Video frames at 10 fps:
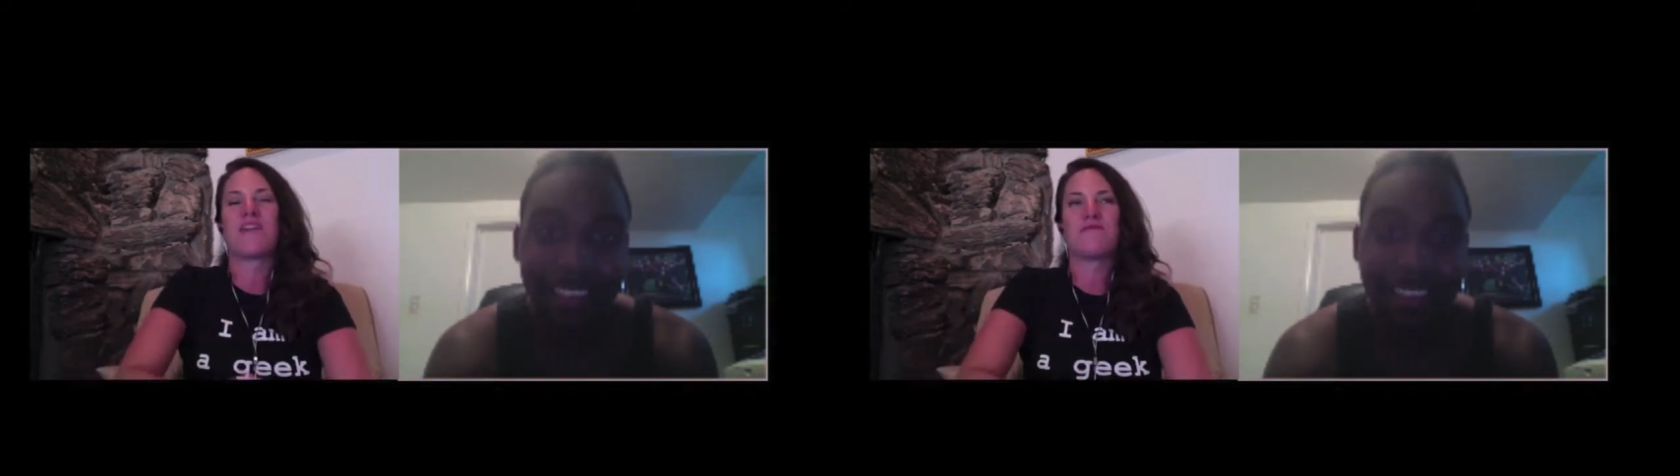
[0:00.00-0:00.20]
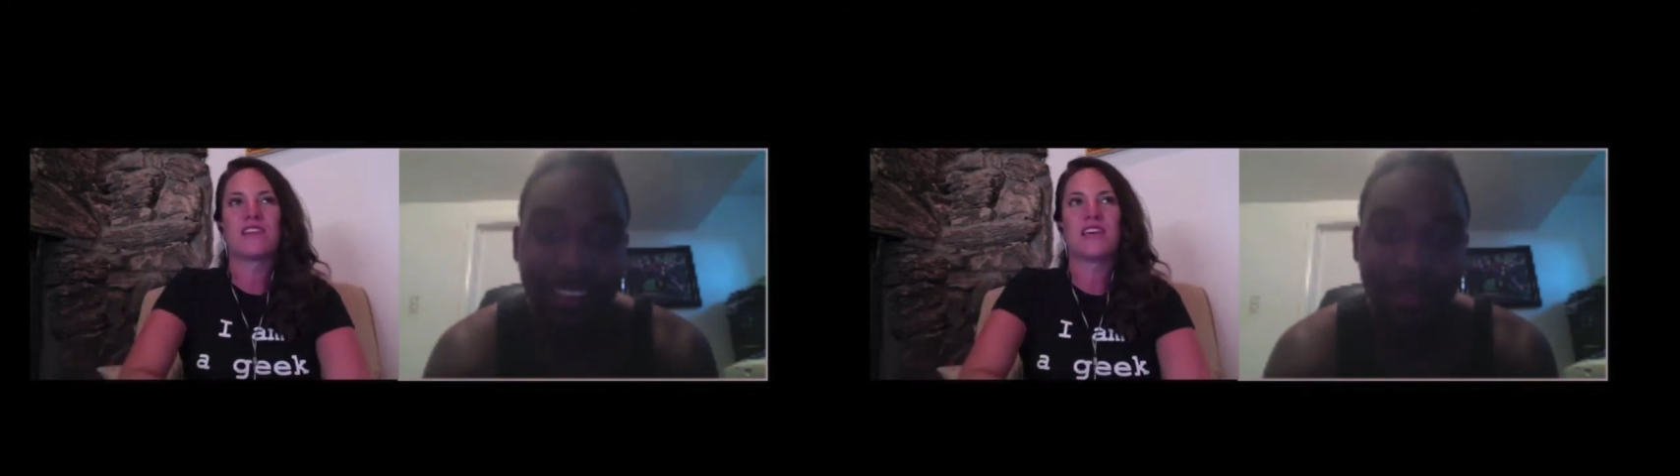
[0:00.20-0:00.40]

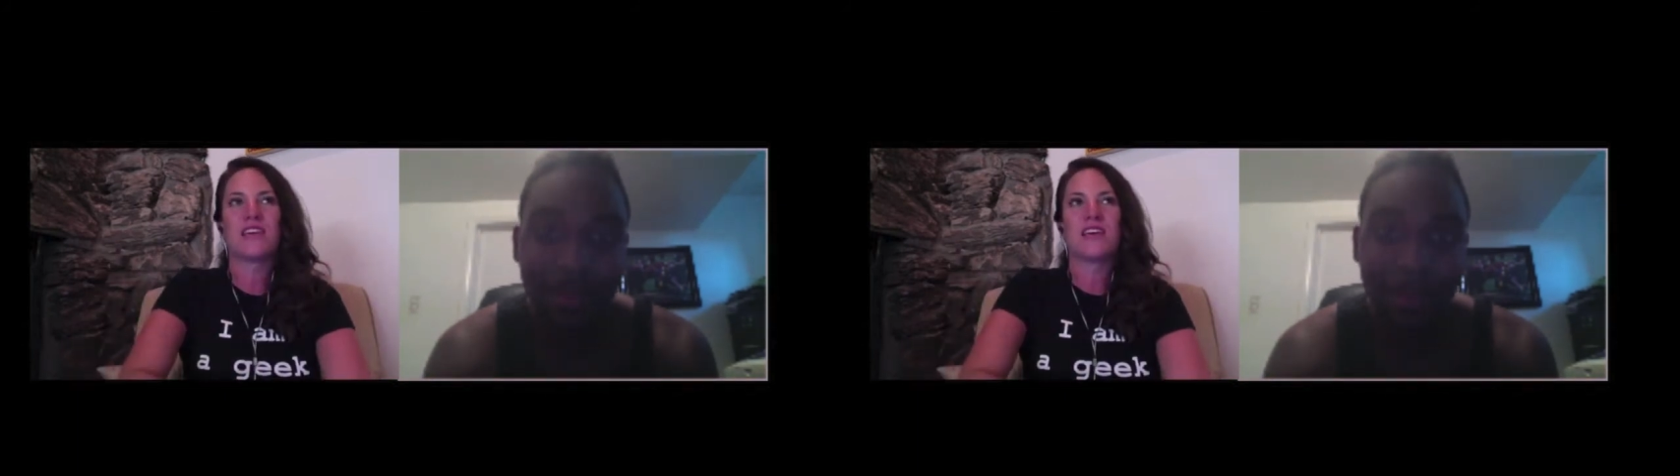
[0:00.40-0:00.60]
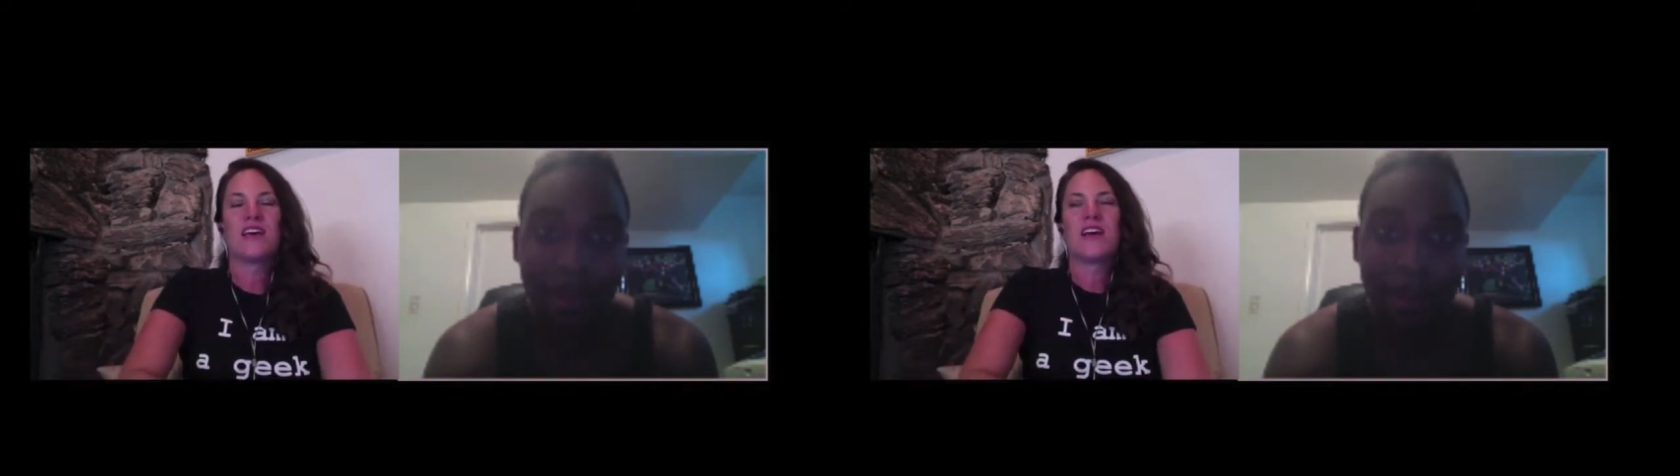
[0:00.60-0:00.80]
And
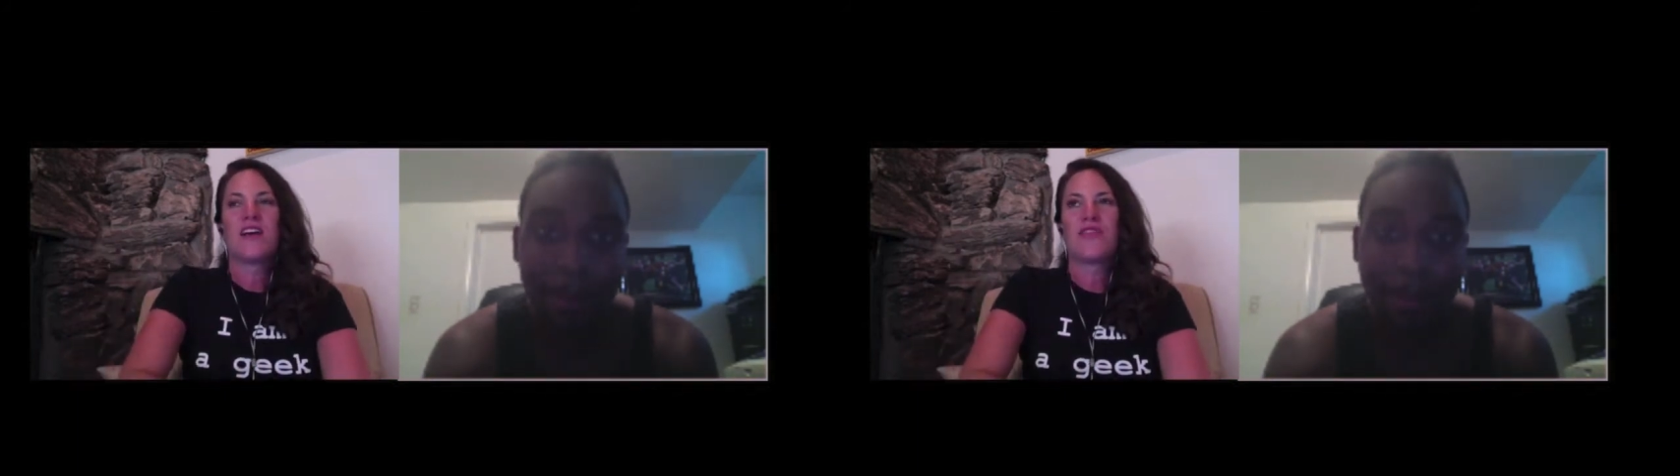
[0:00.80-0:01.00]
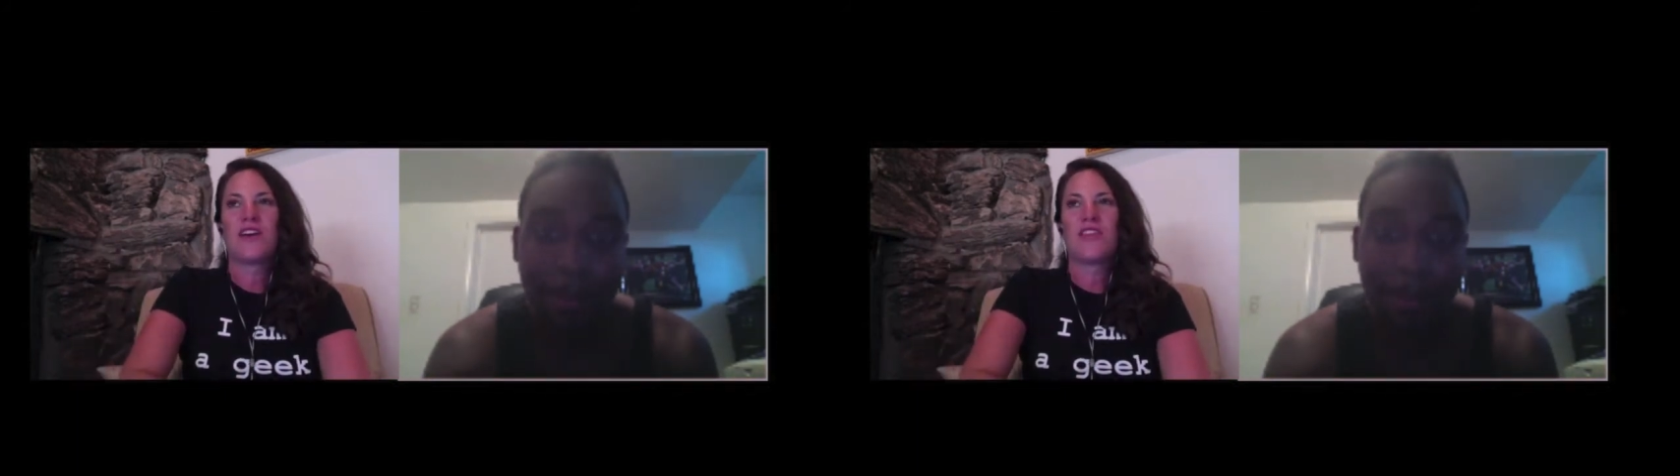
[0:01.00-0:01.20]
really,
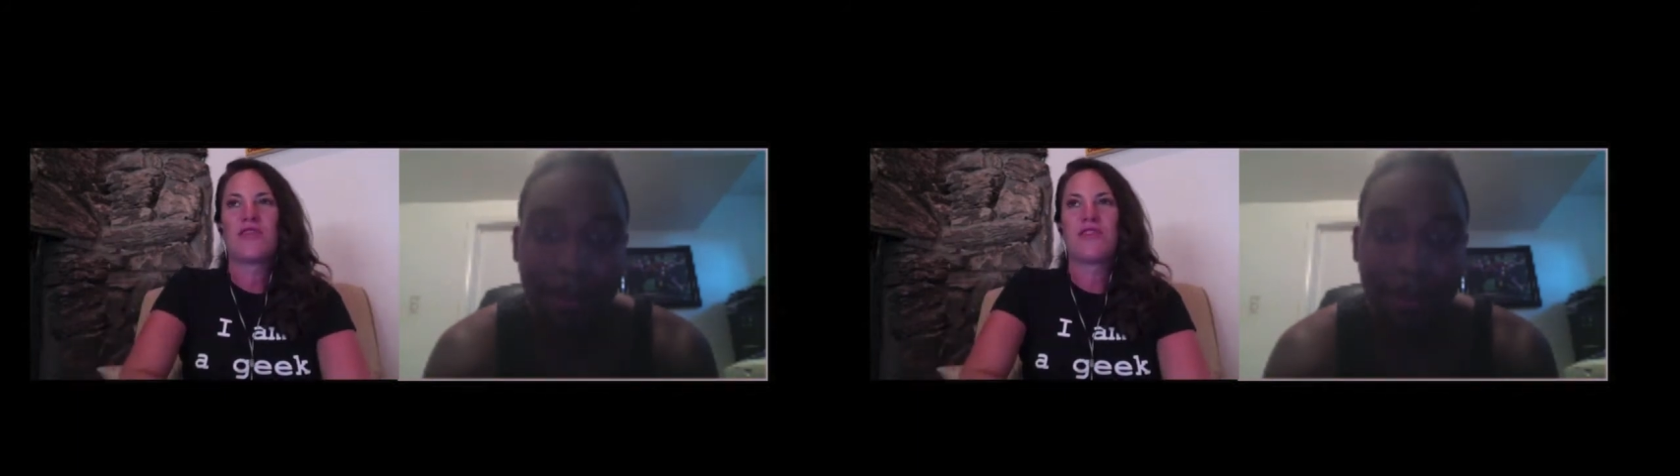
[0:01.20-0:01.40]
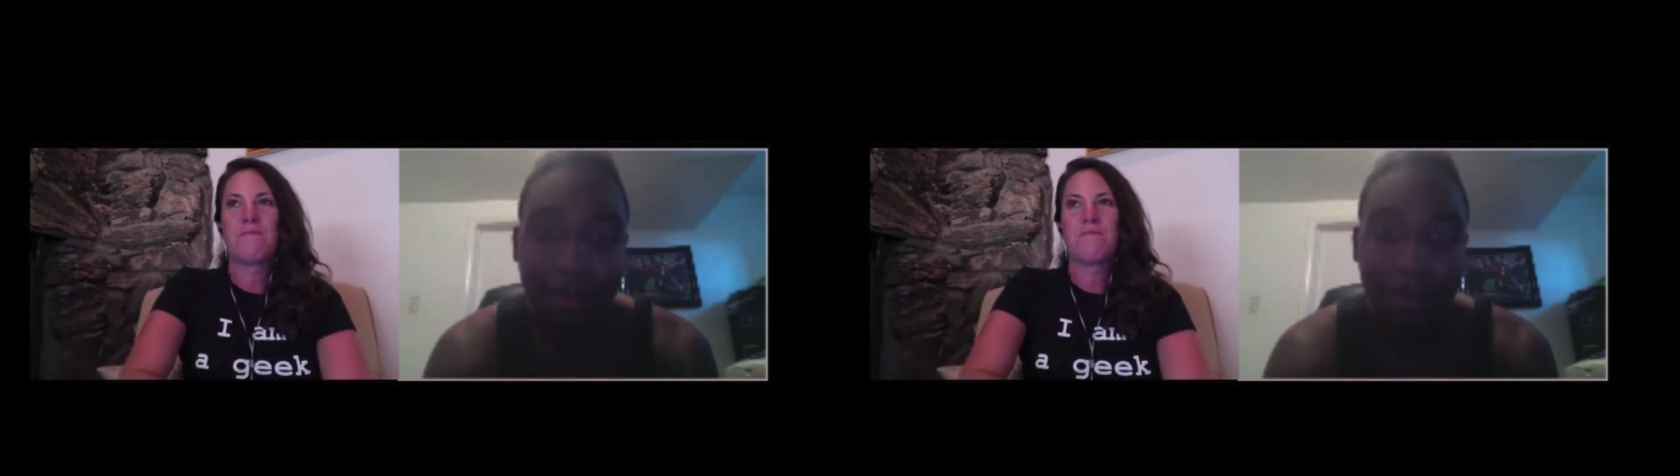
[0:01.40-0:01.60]
the